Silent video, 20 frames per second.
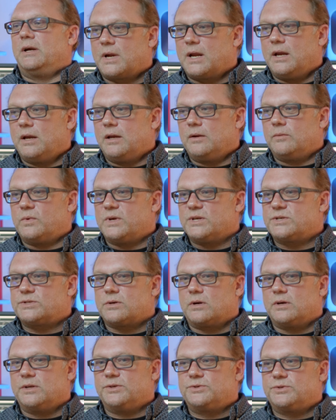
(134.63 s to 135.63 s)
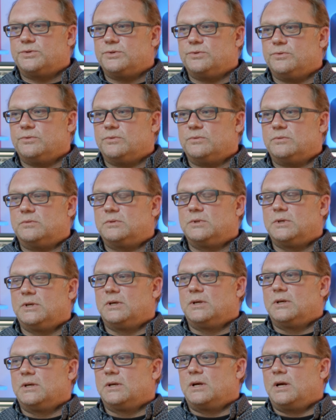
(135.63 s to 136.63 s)
And we started to
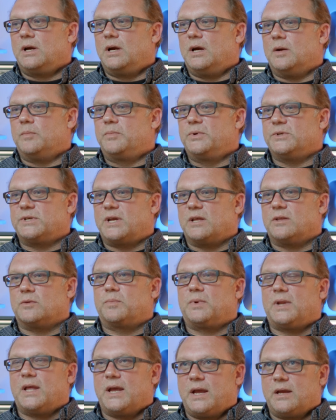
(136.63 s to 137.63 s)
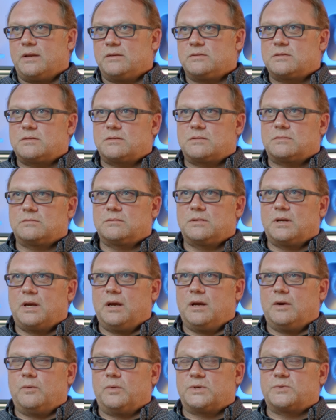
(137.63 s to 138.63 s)
put together plans,
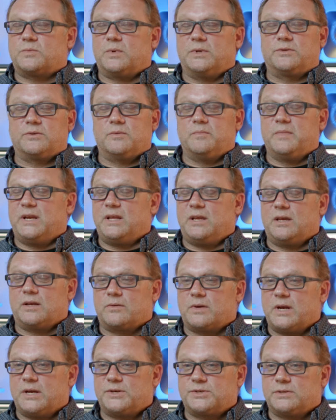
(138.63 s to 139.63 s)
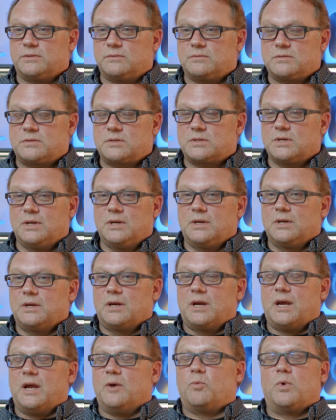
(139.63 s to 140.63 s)
which went through many iterations.
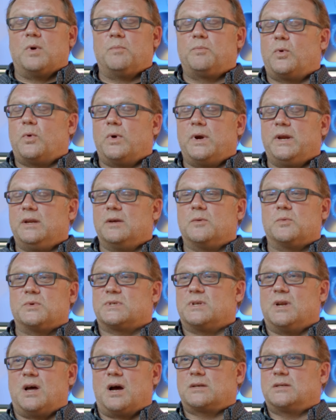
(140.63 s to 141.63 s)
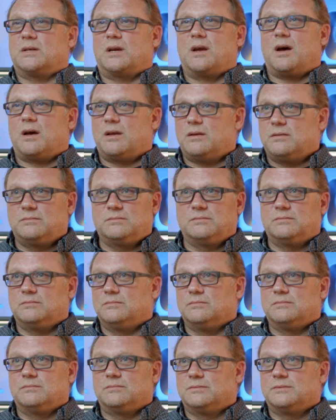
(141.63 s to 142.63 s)
At one point, it was an octagon.
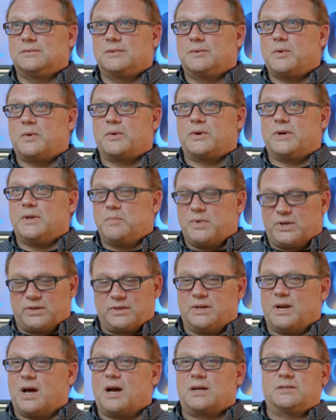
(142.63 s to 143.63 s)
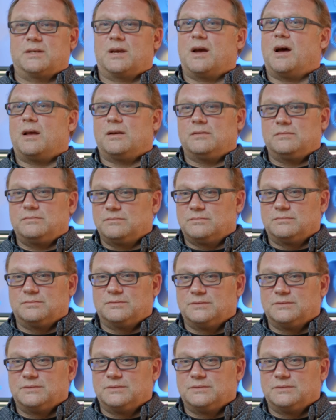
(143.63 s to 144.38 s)
We were going to build an octagon.